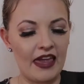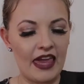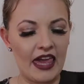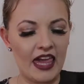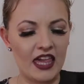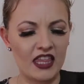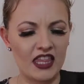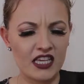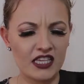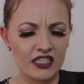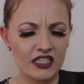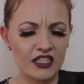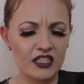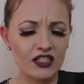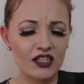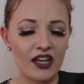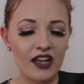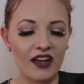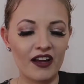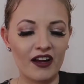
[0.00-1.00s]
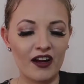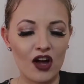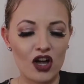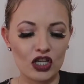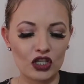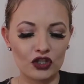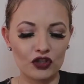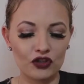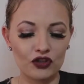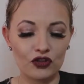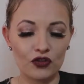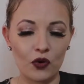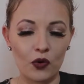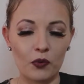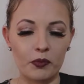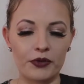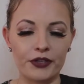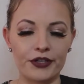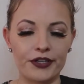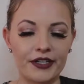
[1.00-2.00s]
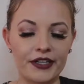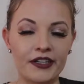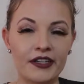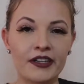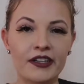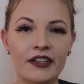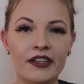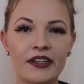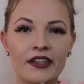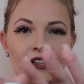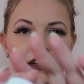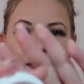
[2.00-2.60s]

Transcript: and this is so pretty.